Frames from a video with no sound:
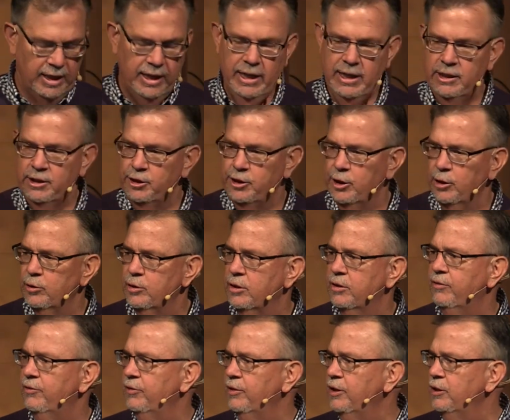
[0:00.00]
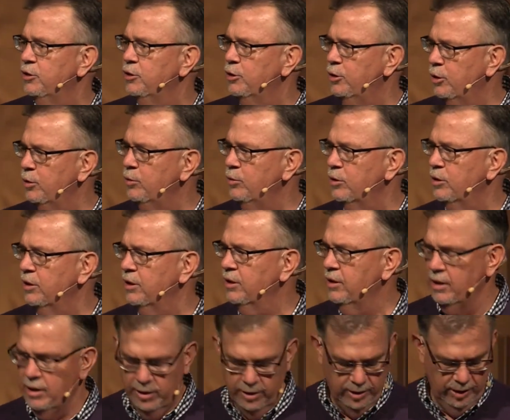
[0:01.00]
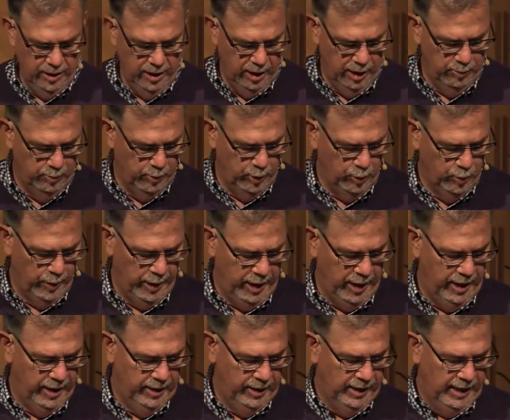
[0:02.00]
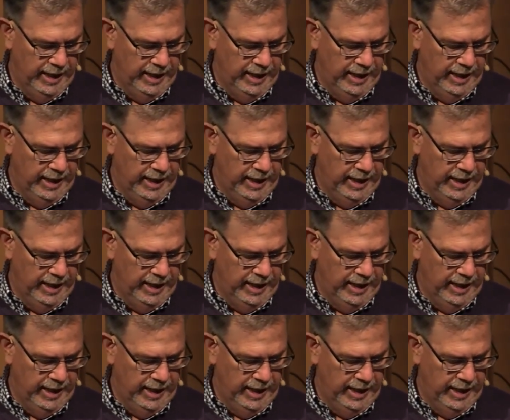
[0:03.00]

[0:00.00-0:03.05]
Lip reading: And Joseph is choosing the humble way.